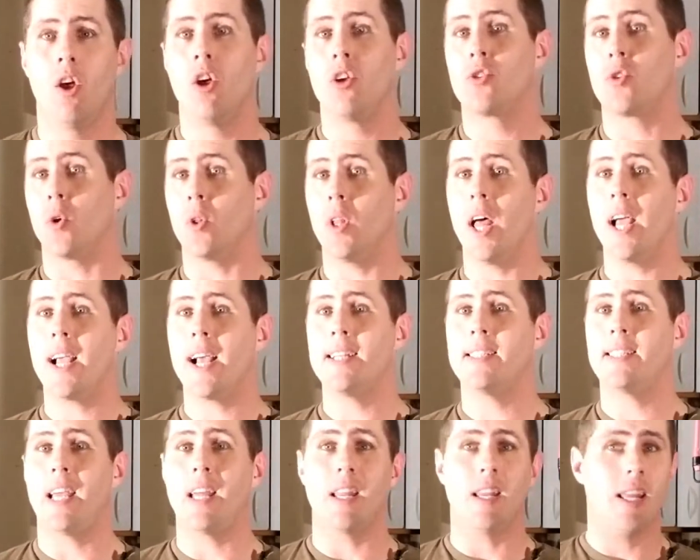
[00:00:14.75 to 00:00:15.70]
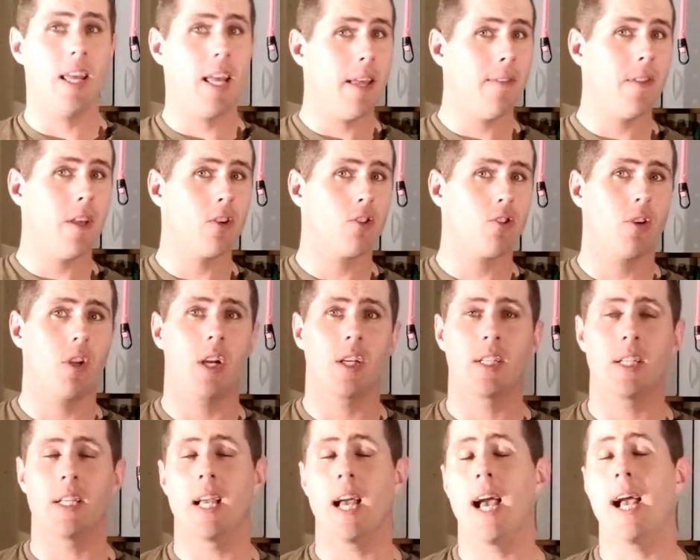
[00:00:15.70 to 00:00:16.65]
So like I stated in the
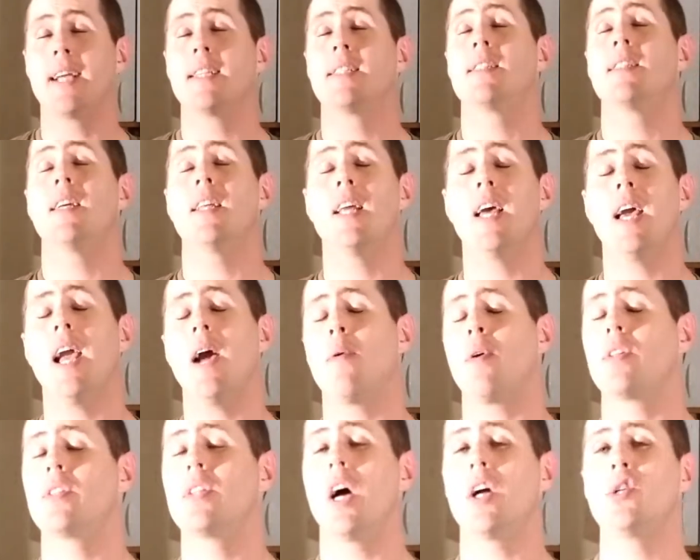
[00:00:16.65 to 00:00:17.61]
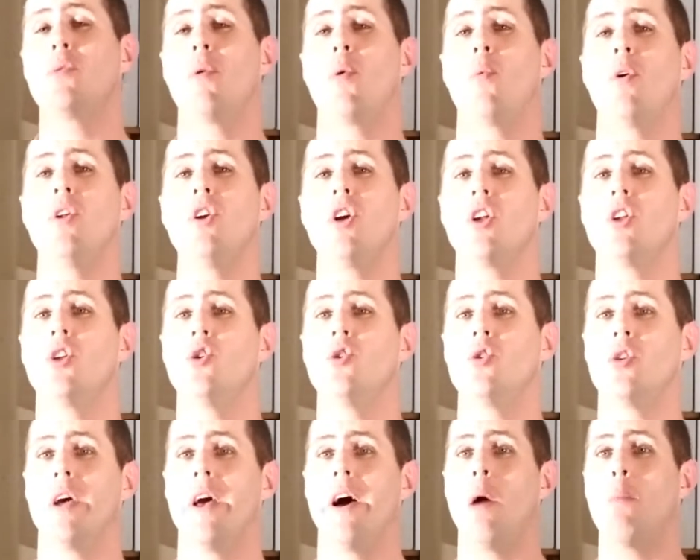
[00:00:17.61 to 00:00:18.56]
introduction guys, today I want to talk to you about what you can do
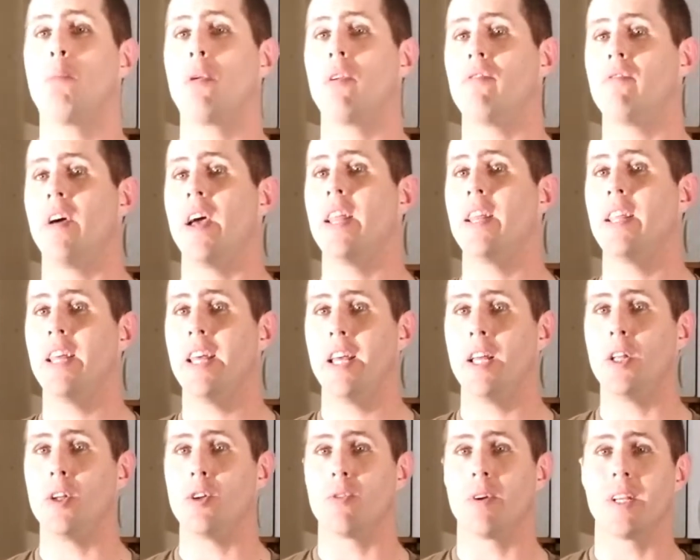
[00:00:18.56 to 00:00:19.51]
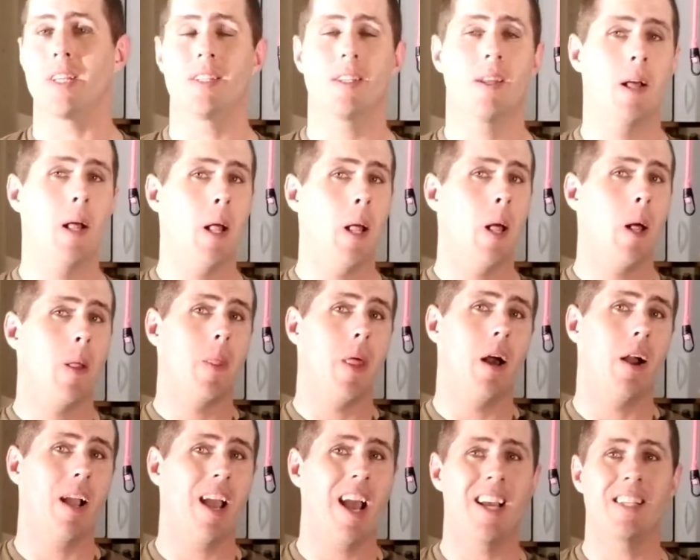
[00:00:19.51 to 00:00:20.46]
to help prevent injuries.
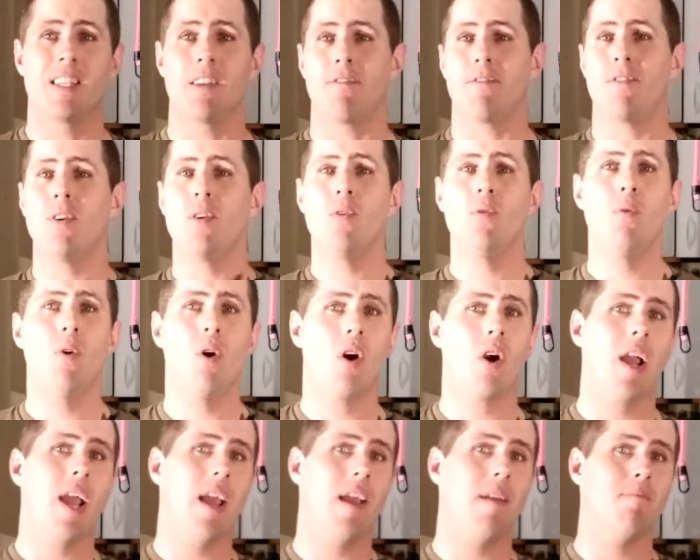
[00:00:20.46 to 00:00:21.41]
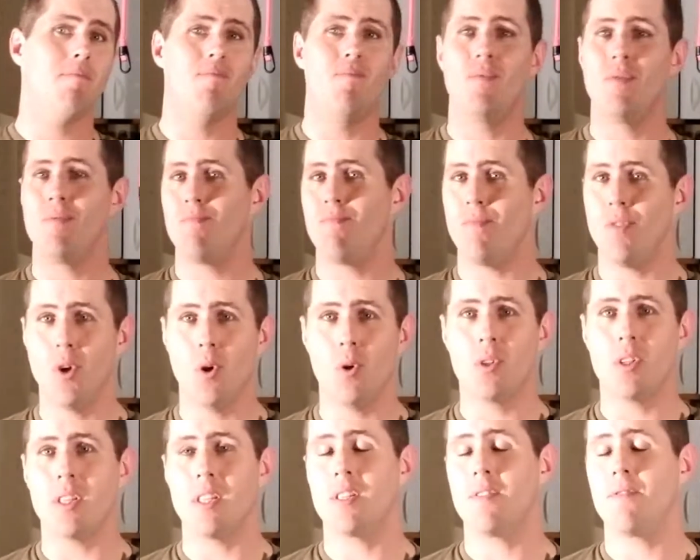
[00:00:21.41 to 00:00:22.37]
Now guys, if you are new
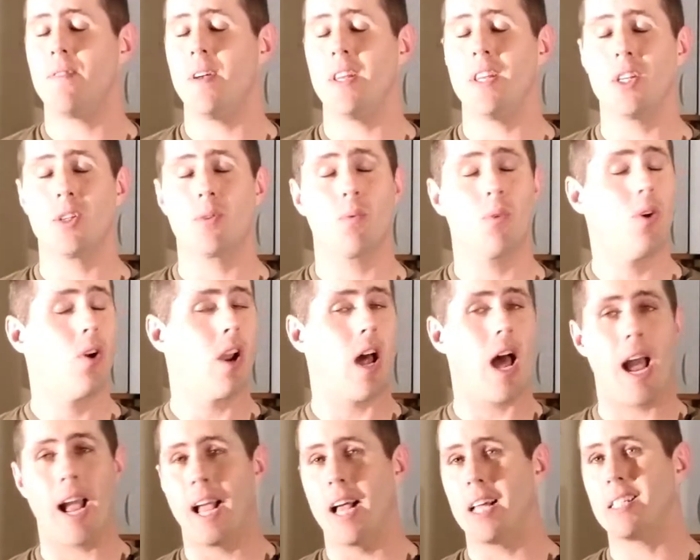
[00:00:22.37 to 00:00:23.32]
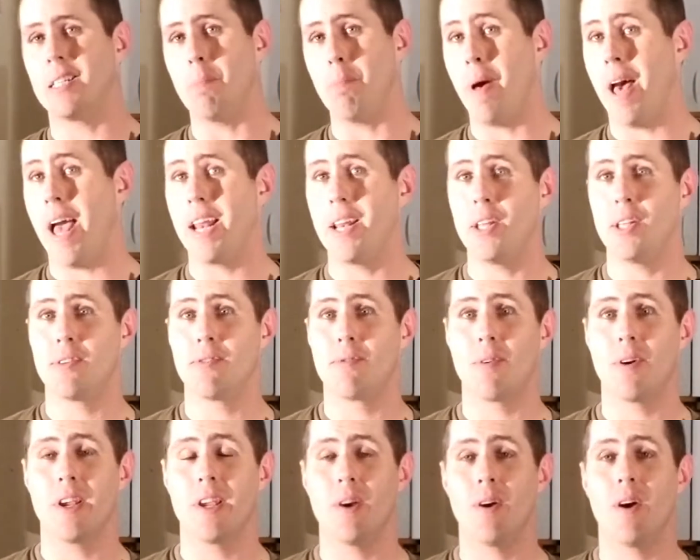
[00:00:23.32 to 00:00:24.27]
to this fitness world, I got some bad news
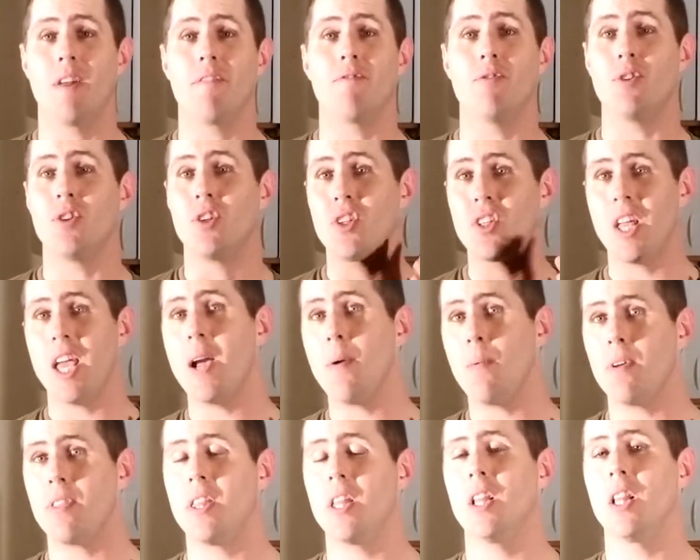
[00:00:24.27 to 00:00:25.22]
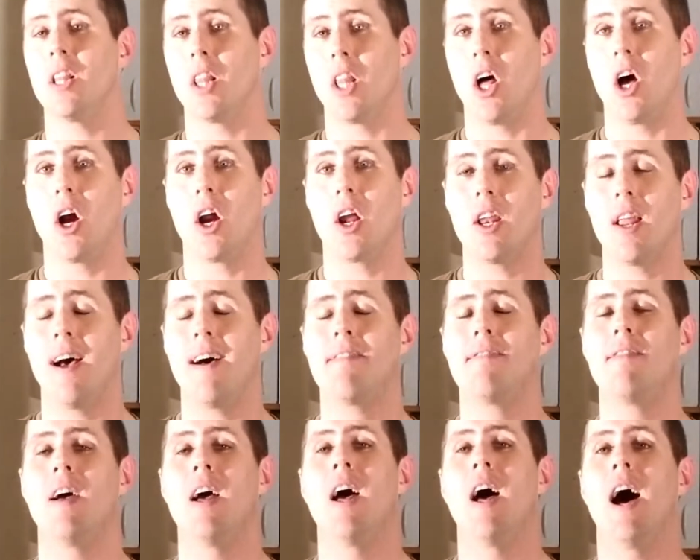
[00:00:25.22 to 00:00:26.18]
for you. If you stay with it long
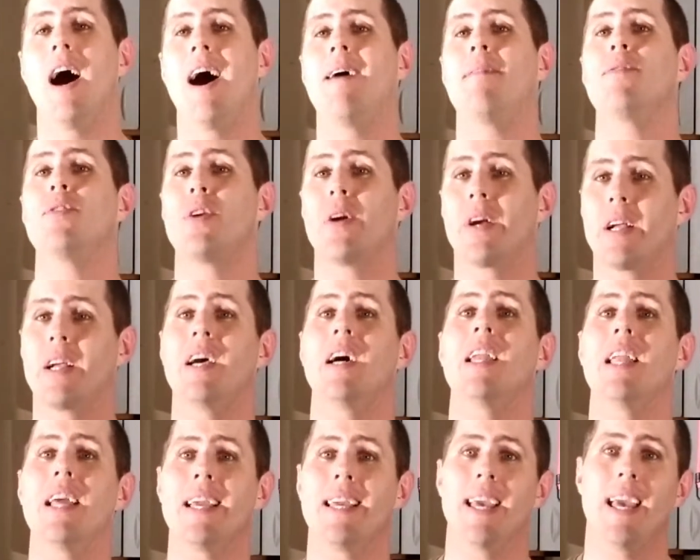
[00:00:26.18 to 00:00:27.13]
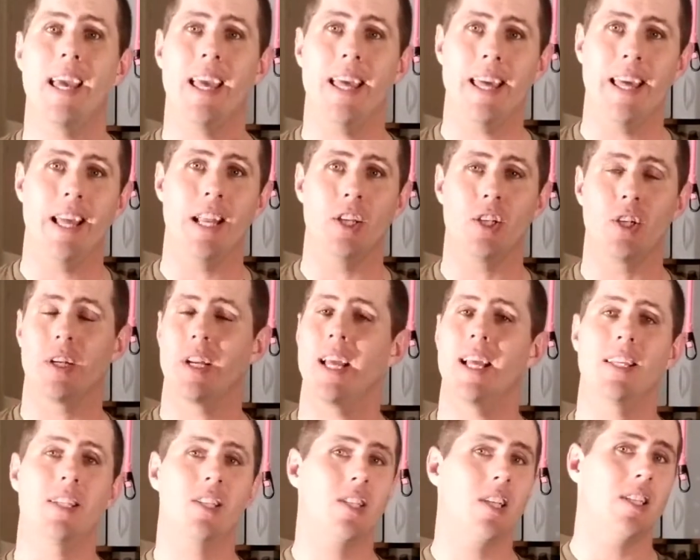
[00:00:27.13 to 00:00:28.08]
enough, um, you're gonna get injured.
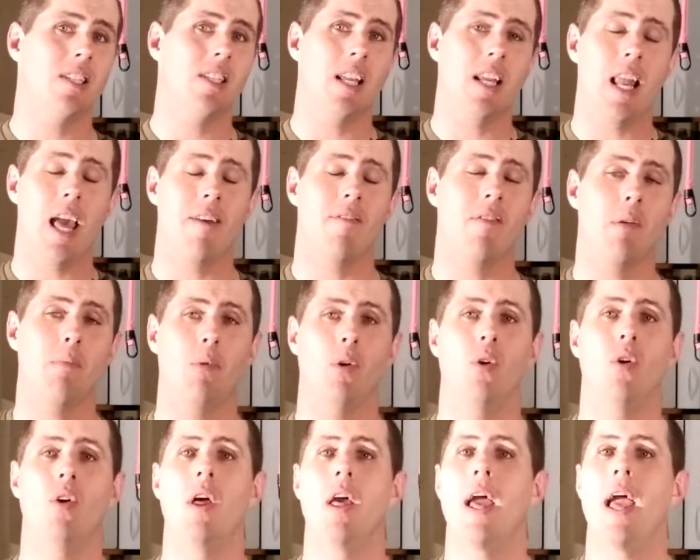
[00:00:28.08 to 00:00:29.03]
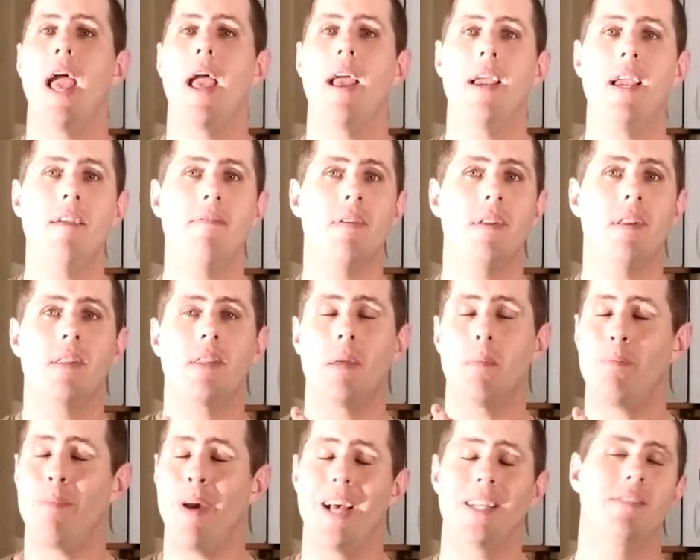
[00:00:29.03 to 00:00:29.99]
It's just inevitable. Even
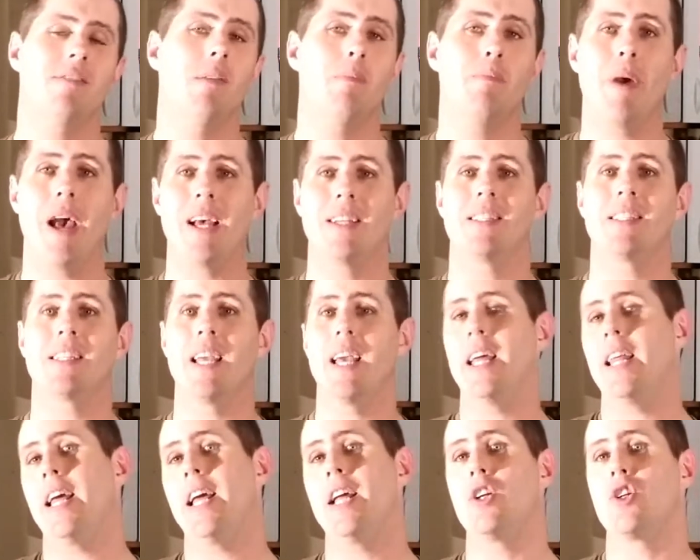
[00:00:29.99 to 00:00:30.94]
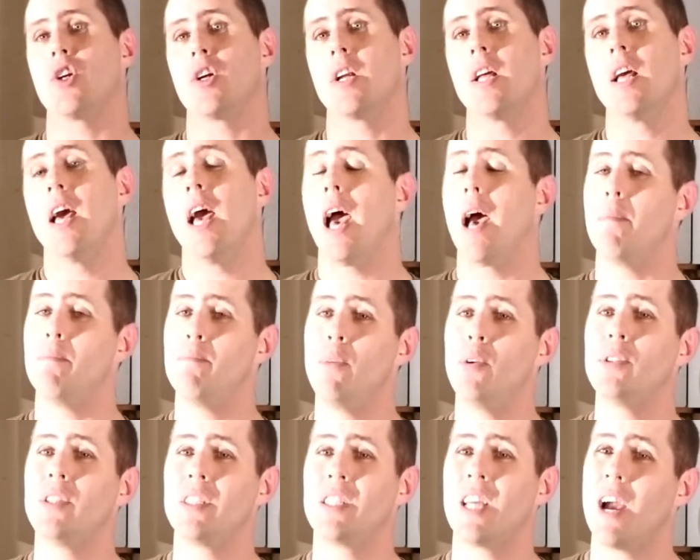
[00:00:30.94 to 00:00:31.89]
the best of the best get injured. And
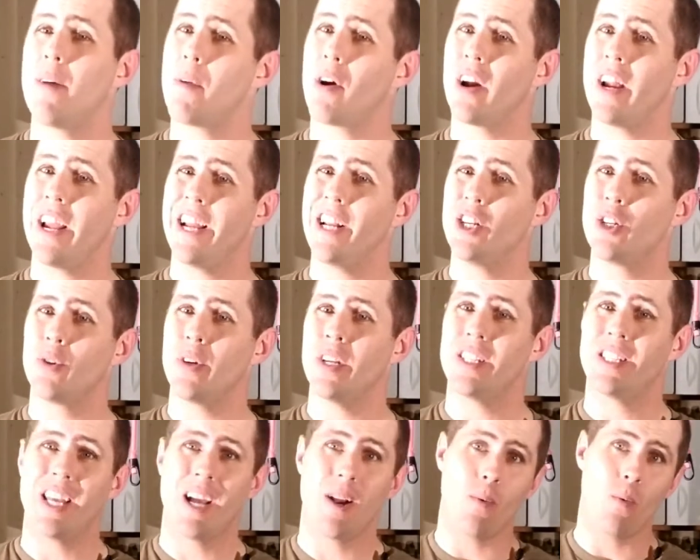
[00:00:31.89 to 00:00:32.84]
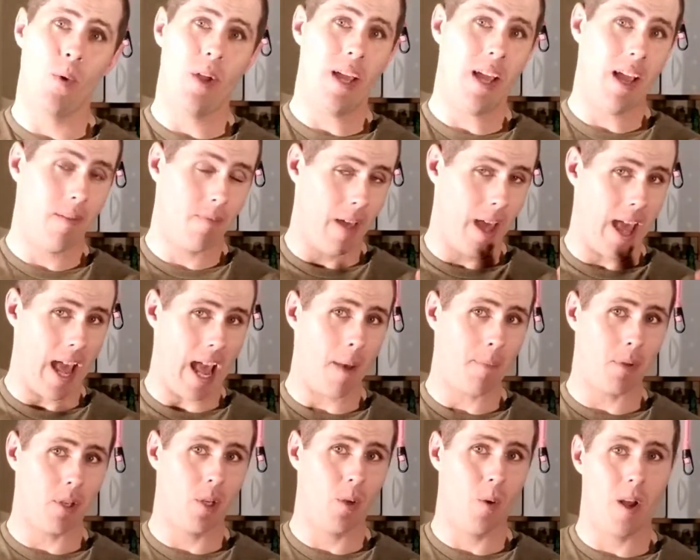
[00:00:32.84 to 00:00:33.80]
most of the time our injuries that we that
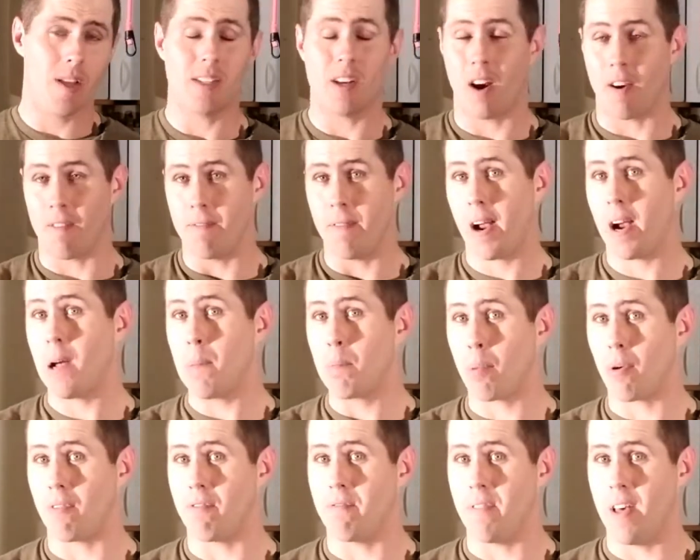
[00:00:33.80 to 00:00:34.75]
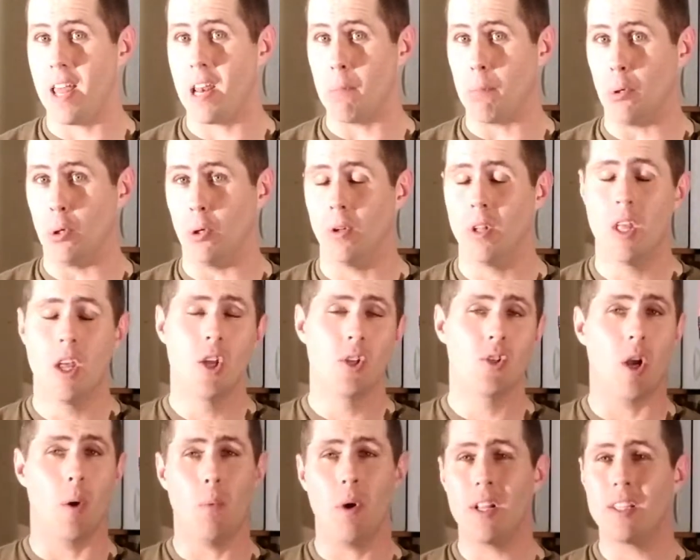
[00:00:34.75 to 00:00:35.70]
happen to us are very preventable.
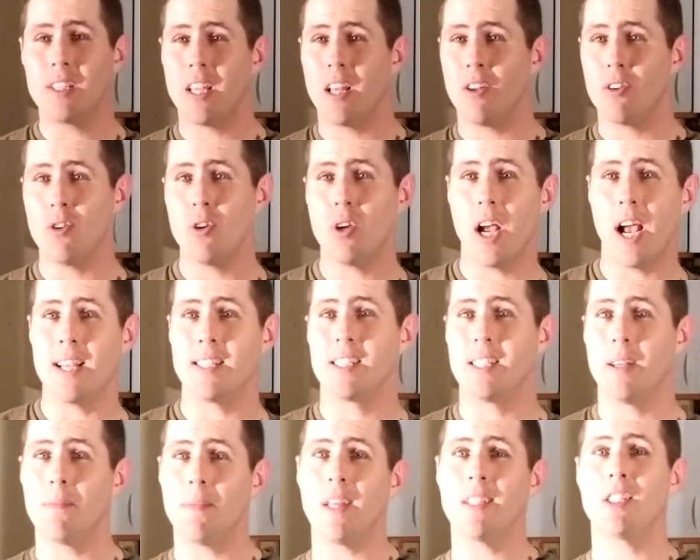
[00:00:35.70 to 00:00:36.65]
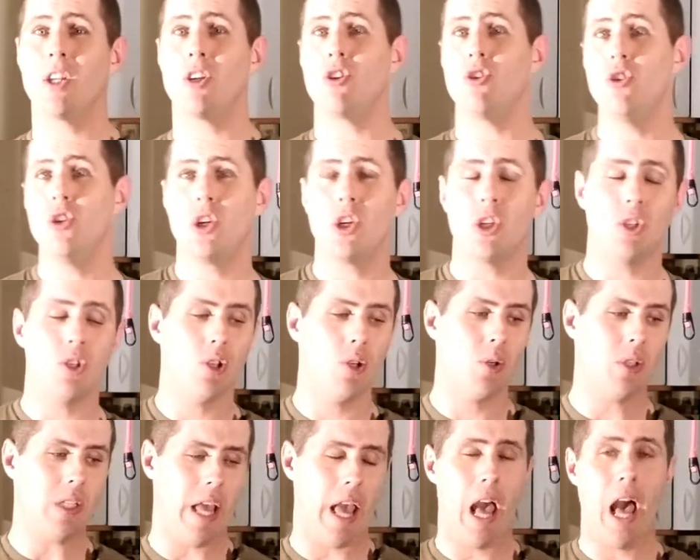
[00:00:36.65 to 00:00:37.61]
So I wanna tell you guys some things that you can
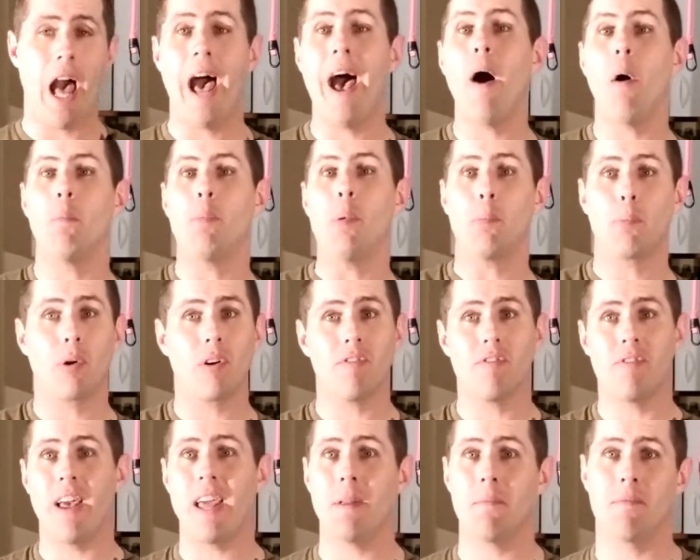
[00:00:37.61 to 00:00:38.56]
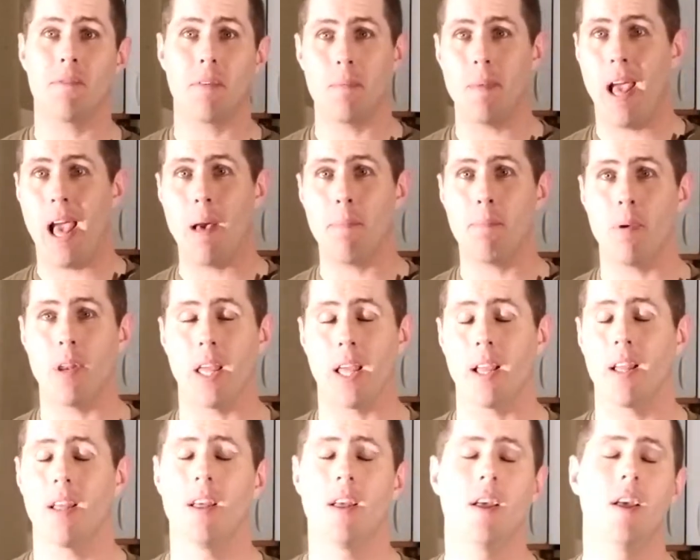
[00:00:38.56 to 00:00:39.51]
do to help prevent them from happening.